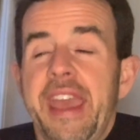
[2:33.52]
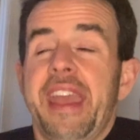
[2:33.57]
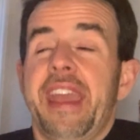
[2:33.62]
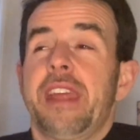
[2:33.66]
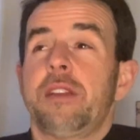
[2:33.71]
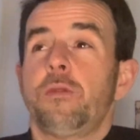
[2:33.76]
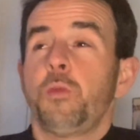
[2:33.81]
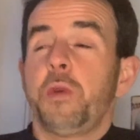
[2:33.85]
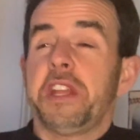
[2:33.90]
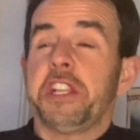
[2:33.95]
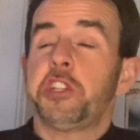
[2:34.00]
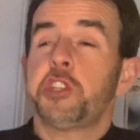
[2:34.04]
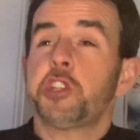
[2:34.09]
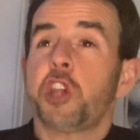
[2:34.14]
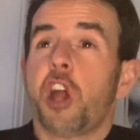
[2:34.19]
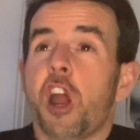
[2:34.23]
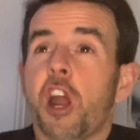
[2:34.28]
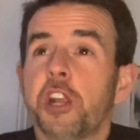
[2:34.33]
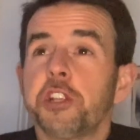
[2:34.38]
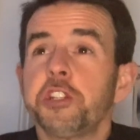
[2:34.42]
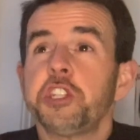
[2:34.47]
and we
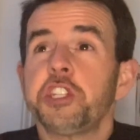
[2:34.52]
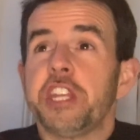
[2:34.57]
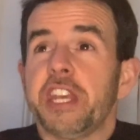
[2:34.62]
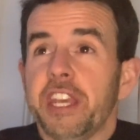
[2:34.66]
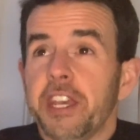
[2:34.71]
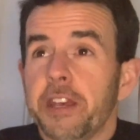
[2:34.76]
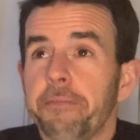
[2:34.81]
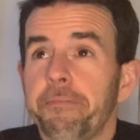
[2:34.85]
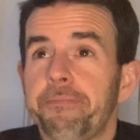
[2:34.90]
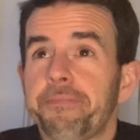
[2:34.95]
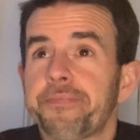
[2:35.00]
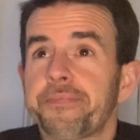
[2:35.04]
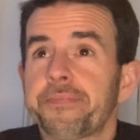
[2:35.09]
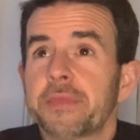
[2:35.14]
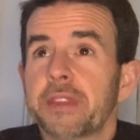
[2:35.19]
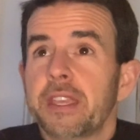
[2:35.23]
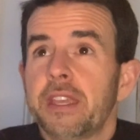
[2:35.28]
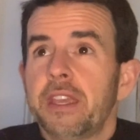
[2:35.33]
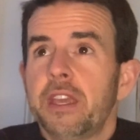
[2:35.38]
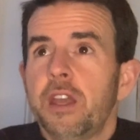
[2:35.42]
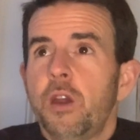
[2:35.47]
charged him
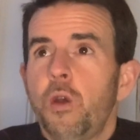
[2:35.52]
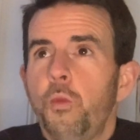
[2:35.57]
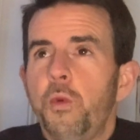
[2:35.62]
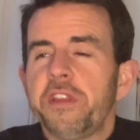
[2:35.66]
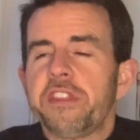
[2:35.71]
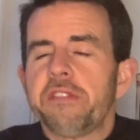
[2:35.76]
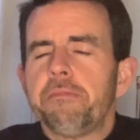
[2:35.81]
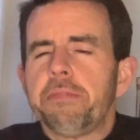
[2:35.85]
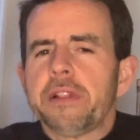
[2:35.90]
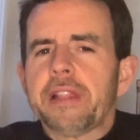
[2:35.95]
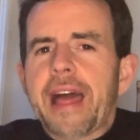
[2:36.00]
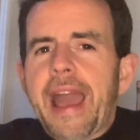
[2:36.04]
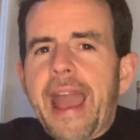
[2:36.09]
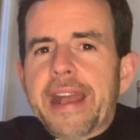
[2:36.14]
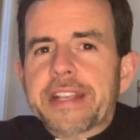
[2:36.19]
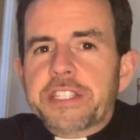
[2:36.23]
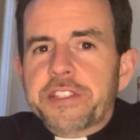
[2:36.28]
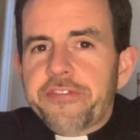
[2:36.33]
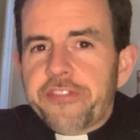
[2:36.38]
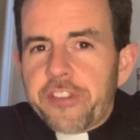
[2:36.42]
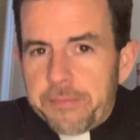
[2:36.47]
with
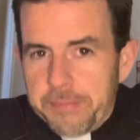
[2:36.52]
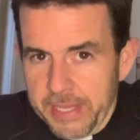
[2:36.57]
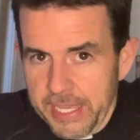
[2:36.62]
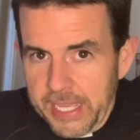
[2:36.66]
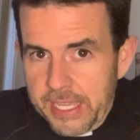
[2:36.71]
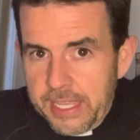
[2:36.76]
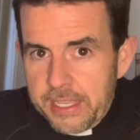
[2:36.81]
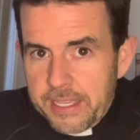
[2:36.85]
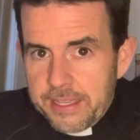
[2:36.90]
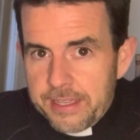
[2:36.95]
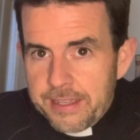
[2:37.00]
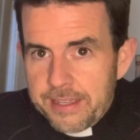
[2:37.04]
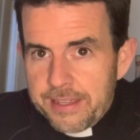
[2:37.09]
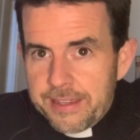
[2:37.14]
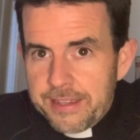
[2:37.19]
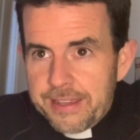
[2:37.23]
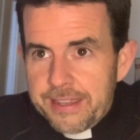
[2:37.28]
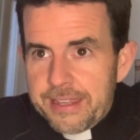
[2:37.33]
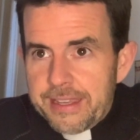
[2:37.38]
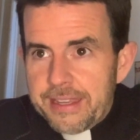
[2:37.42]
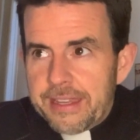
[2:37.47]
blasphemy
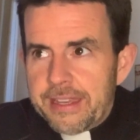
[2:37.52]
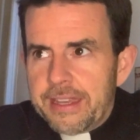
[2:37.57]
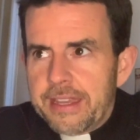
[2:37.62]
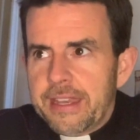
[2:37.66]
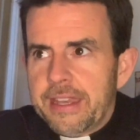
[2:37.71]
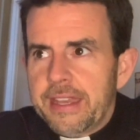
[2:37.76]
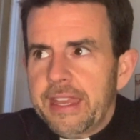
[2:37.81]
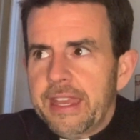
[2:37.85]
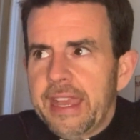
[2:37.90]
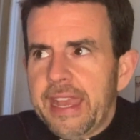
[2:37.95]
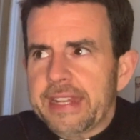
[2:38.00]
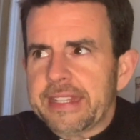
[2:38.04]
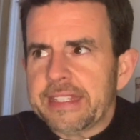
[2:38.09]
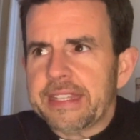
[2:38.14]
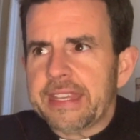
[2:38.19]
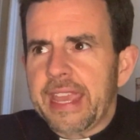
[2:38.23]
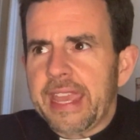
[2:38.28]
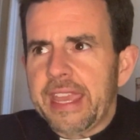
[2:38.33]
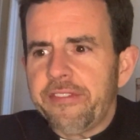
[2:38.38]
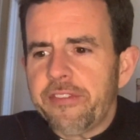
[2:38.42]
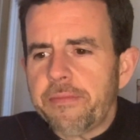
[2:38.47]
and
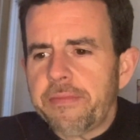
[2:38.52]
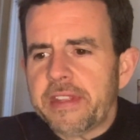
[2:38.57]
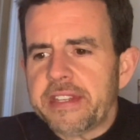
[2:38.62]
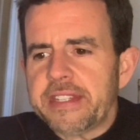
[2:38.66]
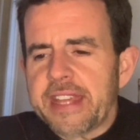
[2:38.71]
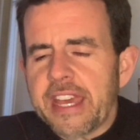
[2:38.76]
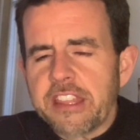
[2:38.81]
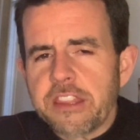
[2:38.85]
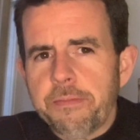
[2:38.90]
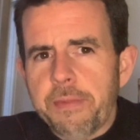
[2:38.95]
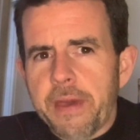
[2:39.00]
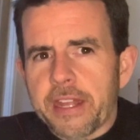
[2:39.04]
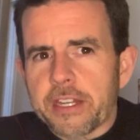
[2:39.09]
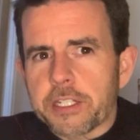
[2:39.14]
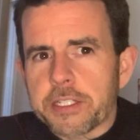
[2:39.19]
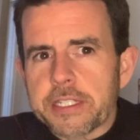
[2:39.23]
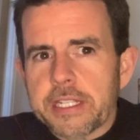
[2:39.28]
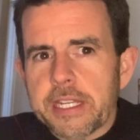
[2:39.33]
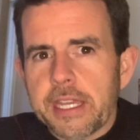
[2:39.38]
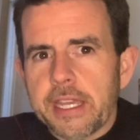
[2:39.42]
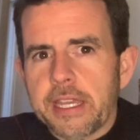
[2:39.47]
gave him the death
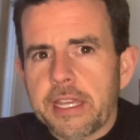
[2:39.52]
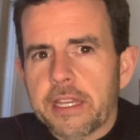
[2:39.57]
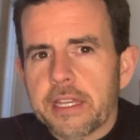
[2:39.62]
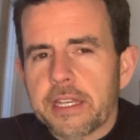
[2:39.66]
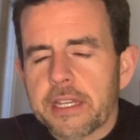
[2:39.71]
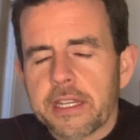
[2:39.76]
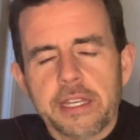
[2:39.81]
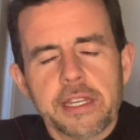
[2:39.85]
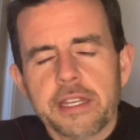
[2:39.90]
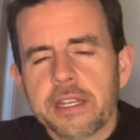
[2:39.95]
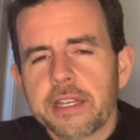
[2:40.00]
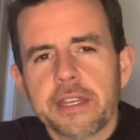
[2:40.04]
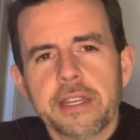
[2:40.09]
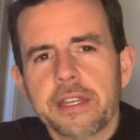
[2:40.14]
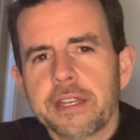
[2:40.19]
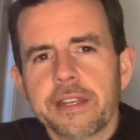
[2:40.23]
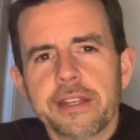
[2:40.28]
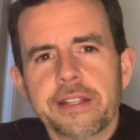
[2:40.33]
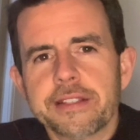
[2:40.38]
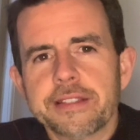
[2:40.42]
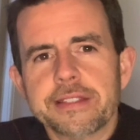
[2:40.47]
penalty.
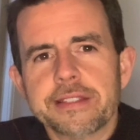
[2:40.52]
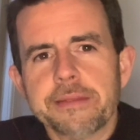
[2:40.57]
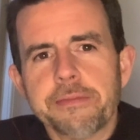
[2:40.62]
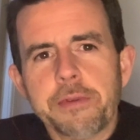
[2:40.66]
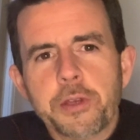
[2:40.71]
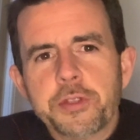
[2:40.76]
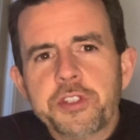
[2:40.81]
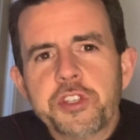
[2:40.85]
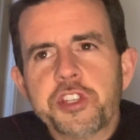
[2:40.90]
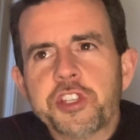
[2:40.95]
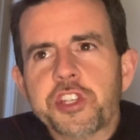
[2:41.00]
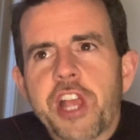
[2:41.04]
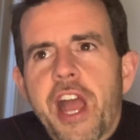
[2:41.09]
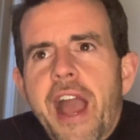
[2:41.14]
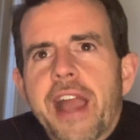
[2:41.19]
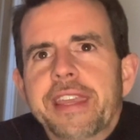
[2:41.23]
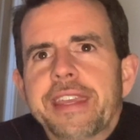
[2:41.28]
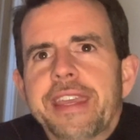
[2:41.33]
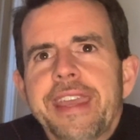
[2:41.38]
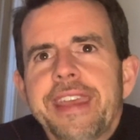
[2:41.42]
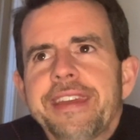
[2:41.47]
It's the most
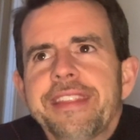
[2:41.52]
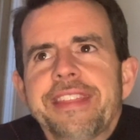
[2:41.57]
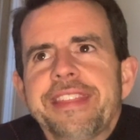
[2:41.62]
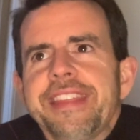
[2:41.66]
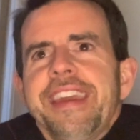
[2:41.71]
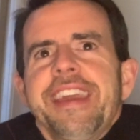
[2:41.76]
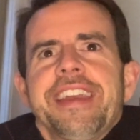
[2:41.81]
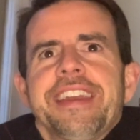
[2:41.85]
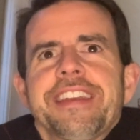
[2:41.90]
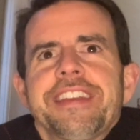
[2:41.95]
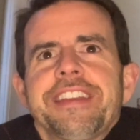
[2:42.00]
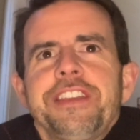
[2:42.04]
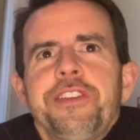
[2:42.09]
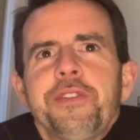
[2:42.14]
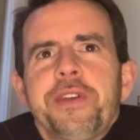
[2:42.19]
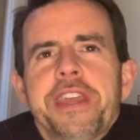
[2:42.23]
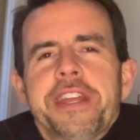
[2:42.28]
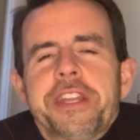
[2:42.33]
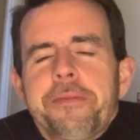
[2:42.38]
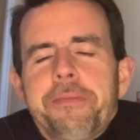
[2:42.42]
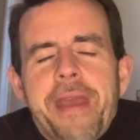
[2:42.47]
shocking thing you
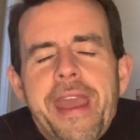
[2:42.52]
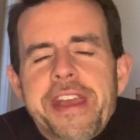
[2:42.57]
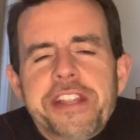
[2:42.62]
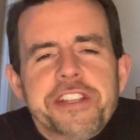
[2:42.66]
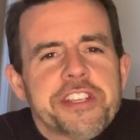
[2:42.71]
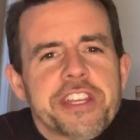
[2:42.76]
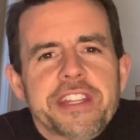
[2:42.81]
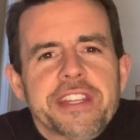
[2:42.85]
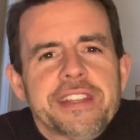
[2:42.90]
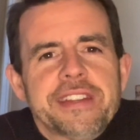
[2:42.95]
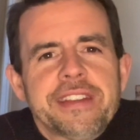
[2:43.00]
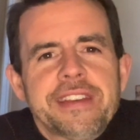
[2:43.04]
can imagine.